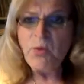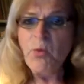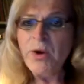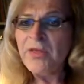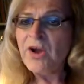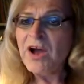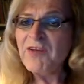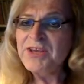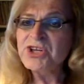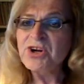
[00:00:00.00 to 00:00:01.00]
What are the
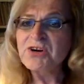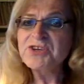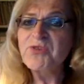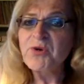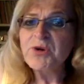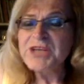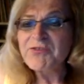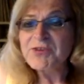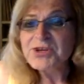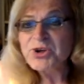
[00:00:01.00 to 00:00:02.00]
coffee stirrers for? Is that
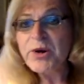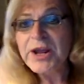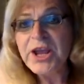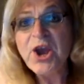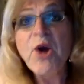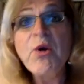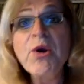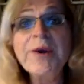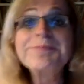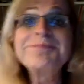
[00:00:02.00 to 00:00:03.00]
for snorting coke?